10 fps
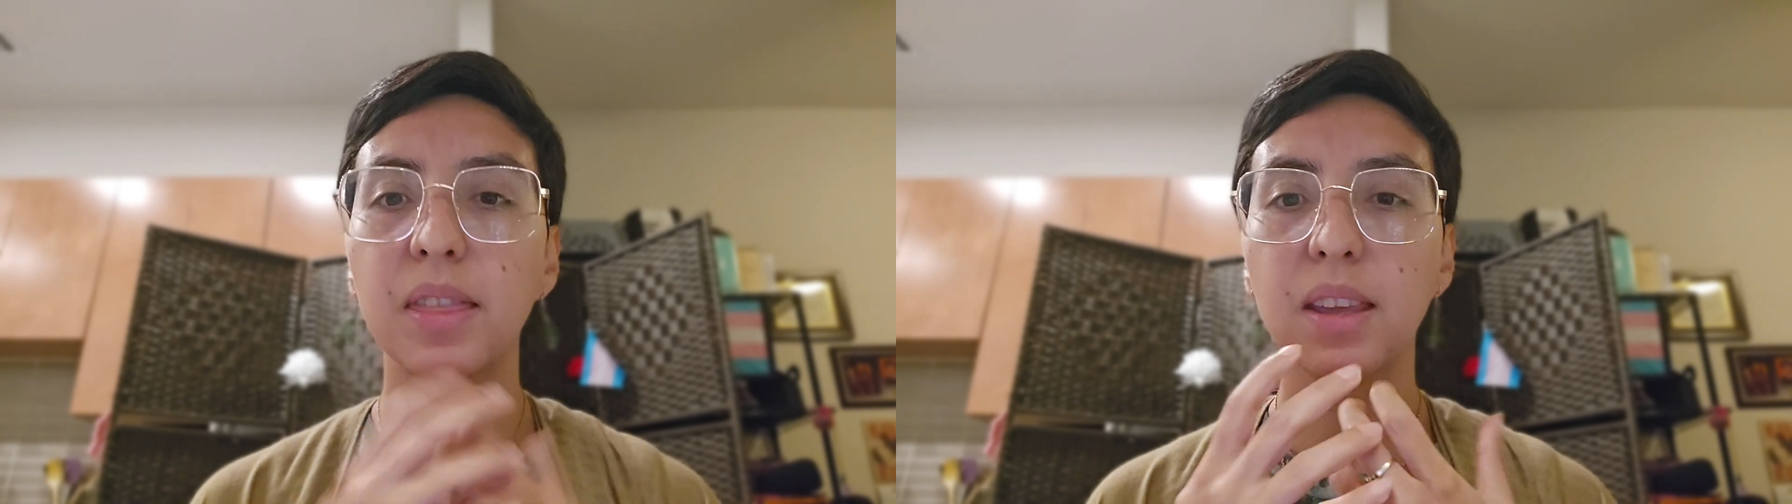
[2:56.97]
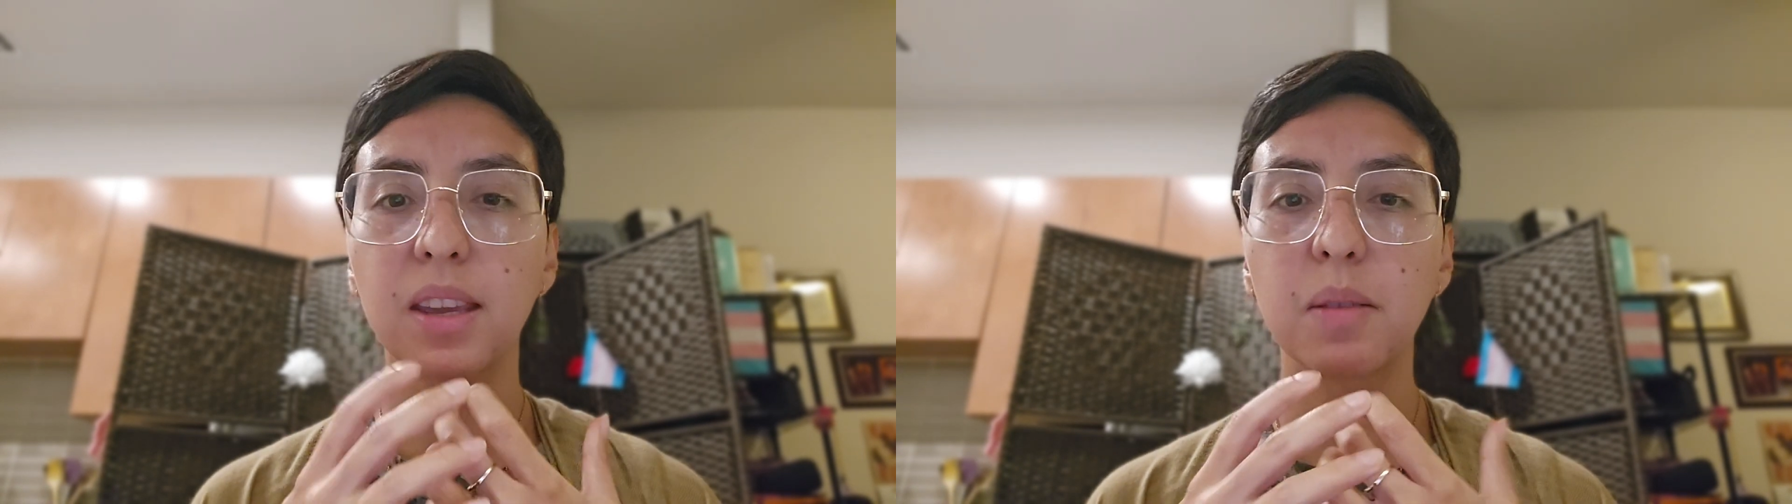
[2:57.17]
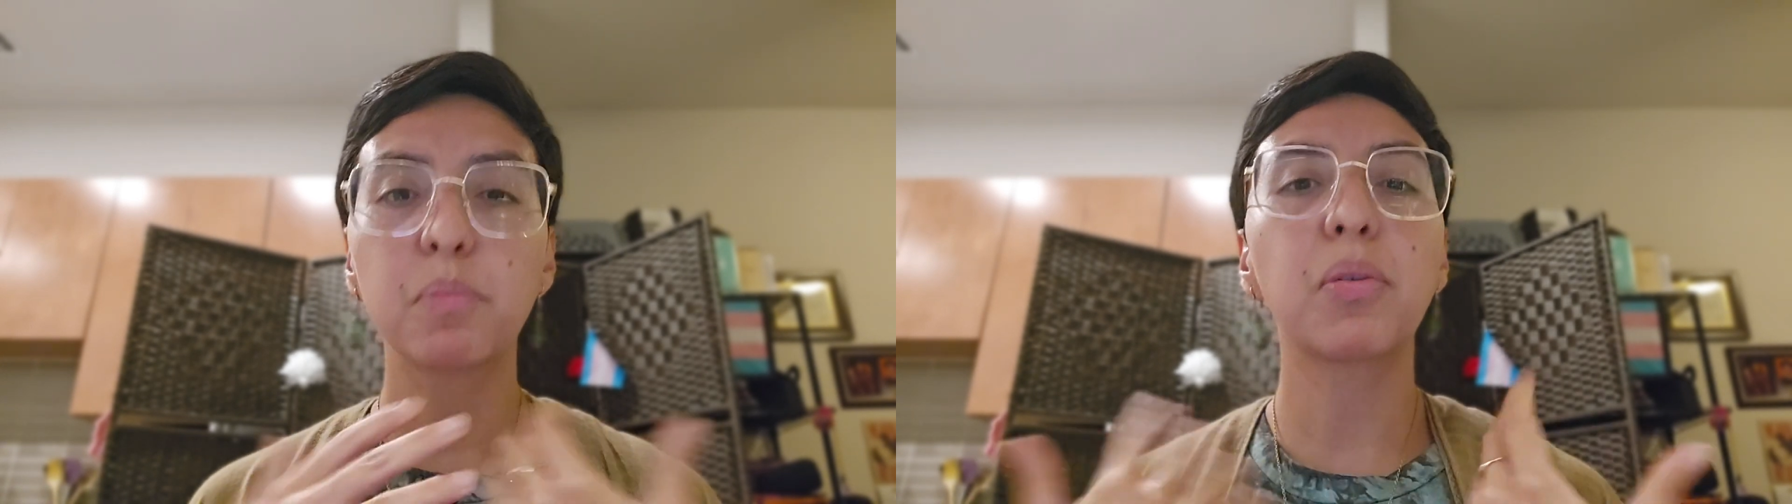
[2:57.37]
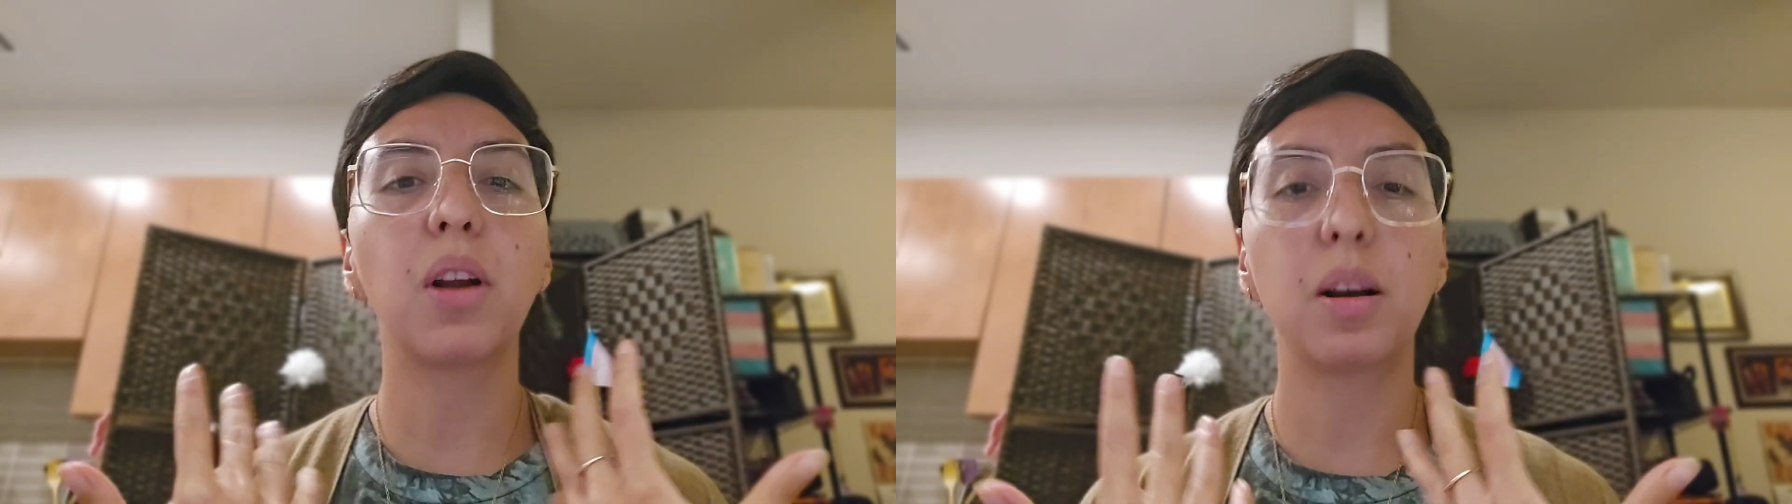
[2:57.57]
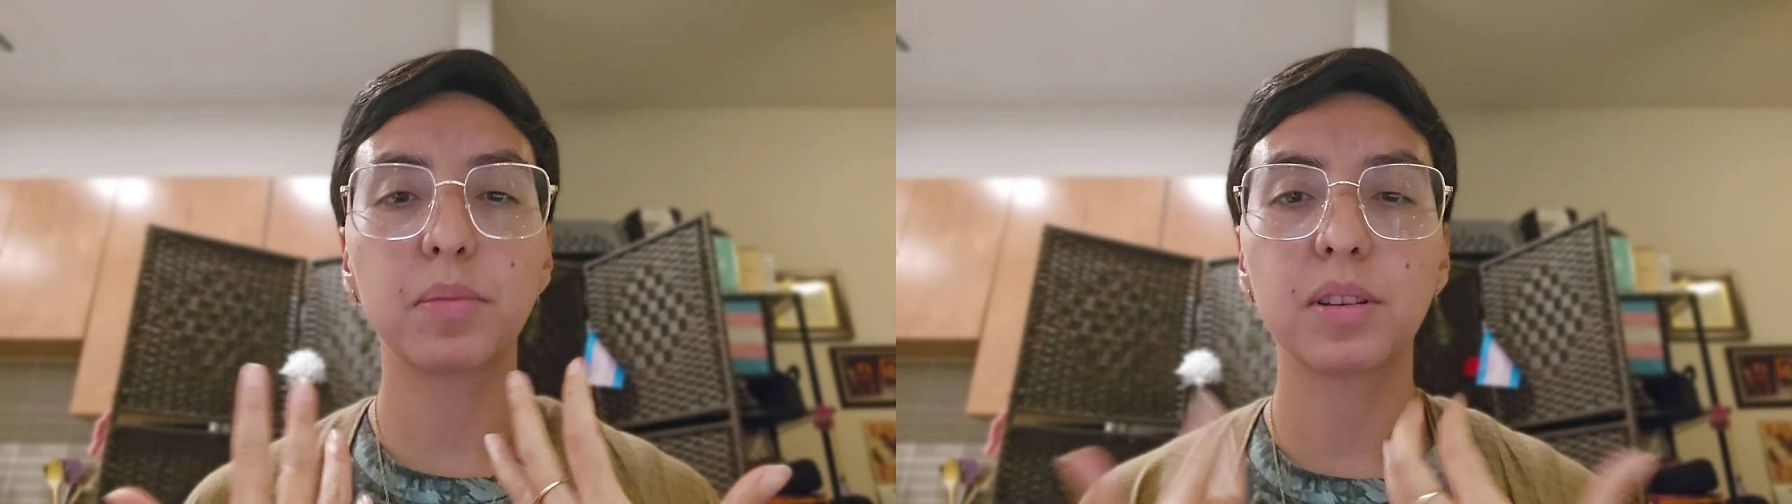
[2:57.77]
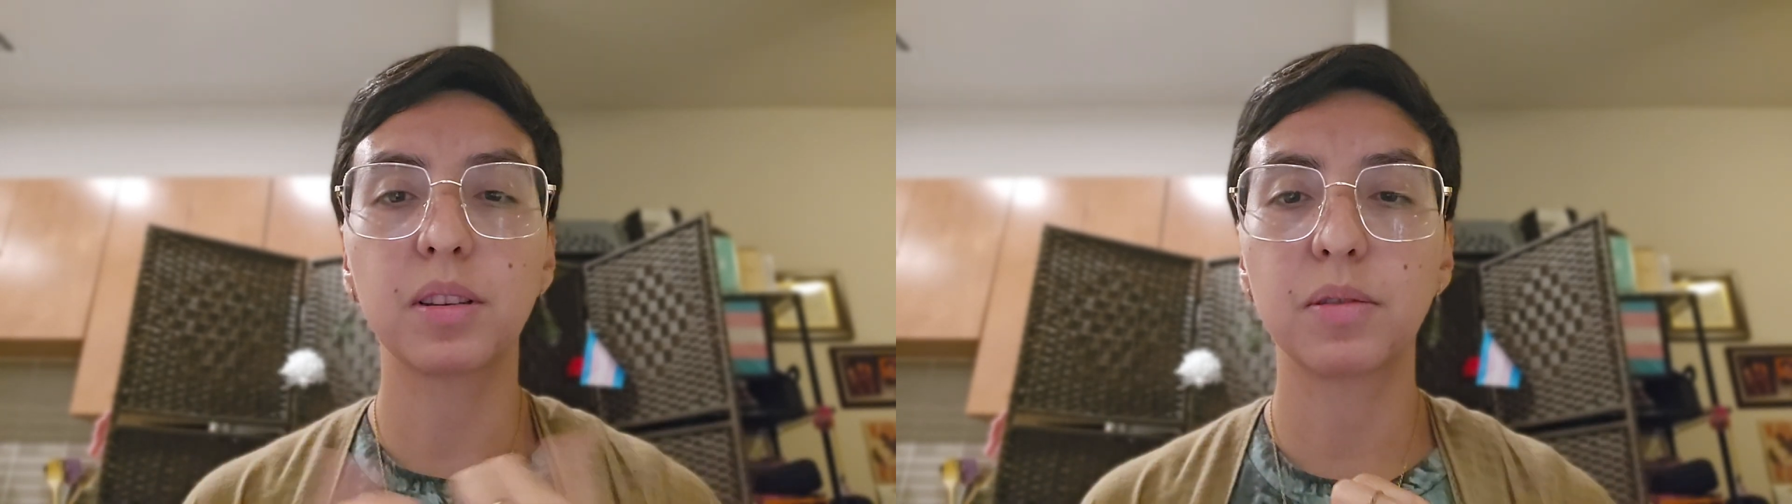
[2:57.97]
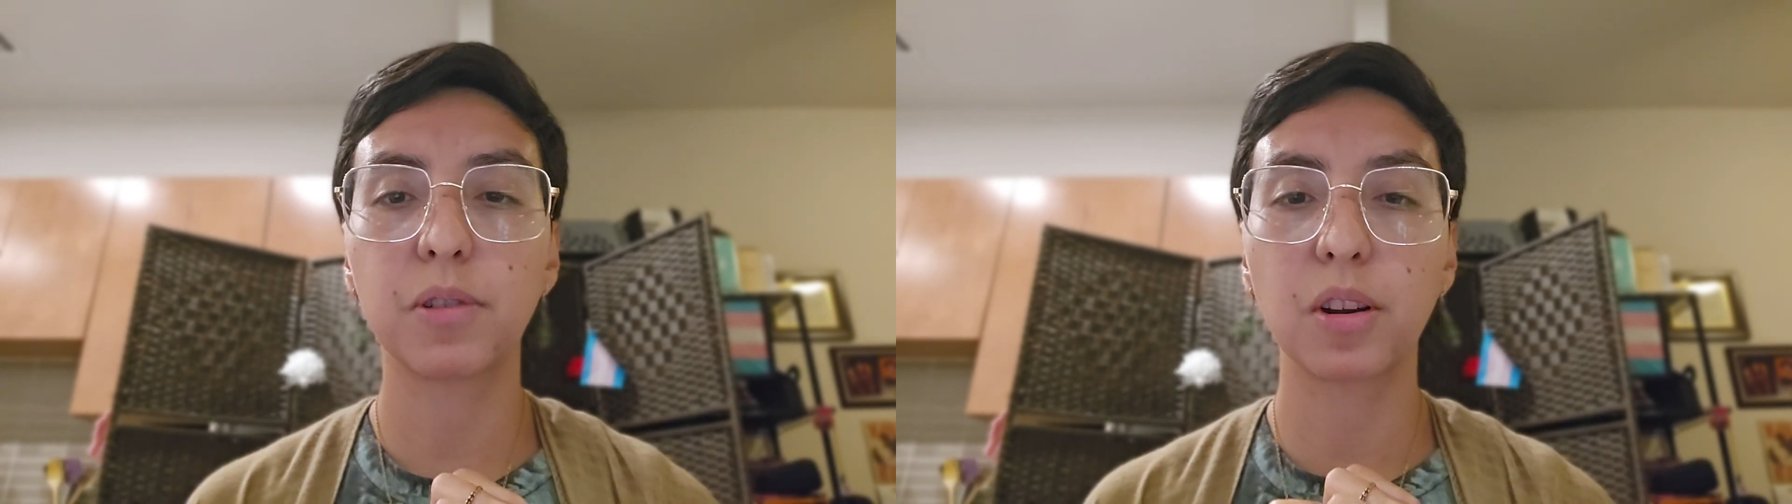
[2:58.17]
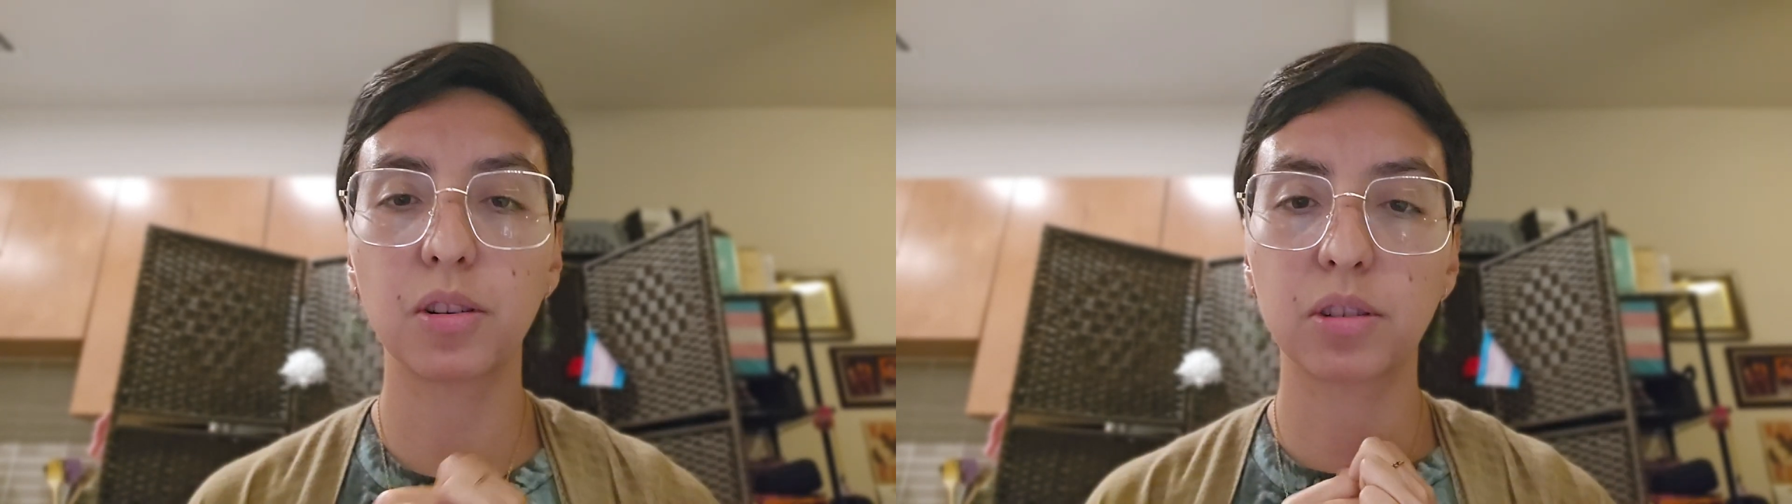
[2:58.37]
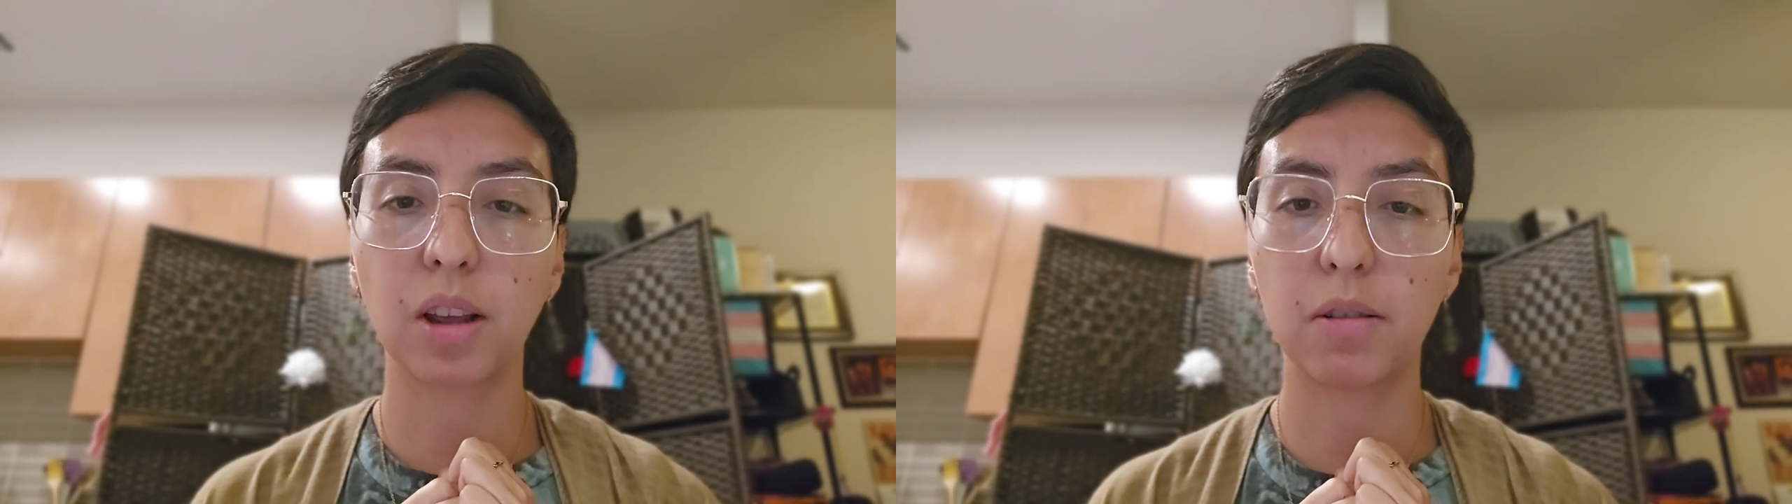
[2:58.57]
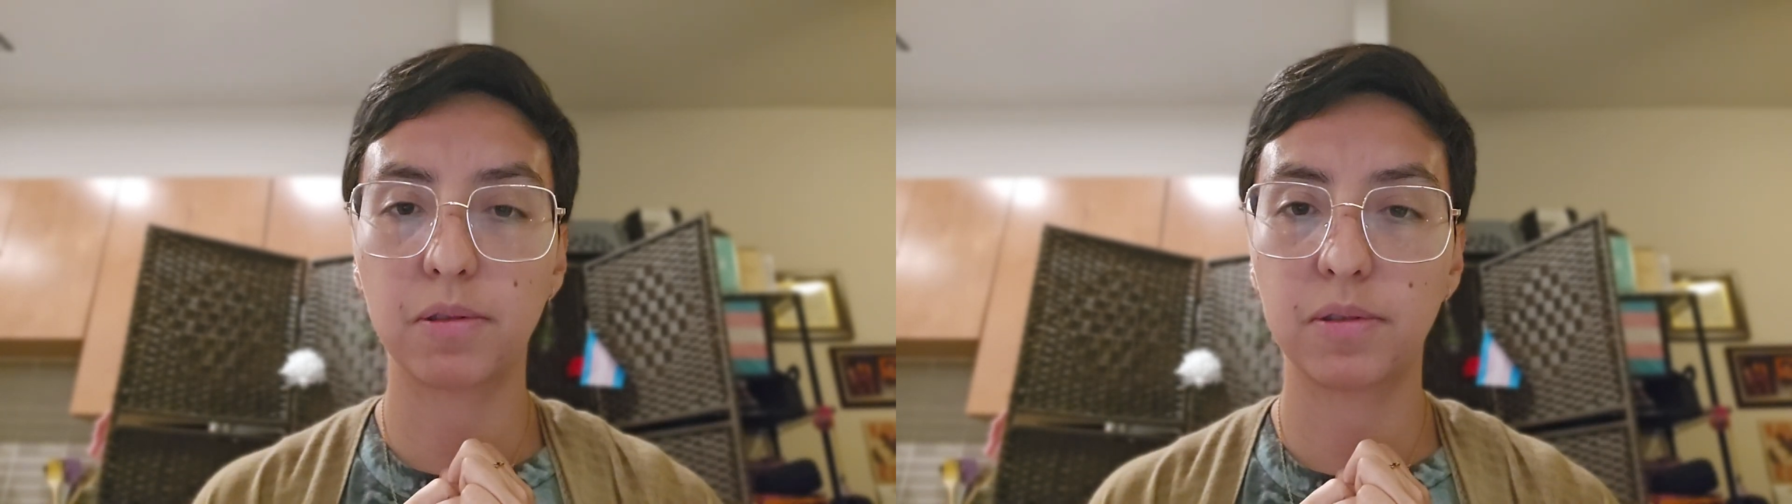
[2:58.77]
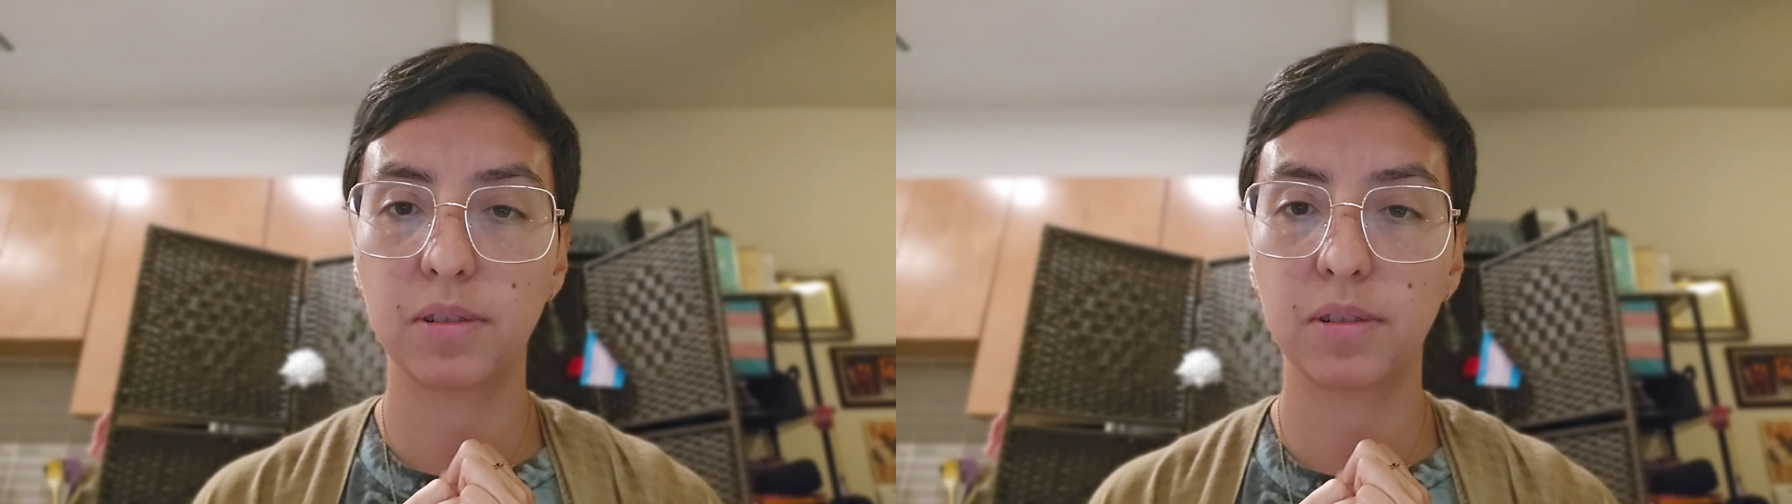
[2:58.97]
thinking prompt for yourself.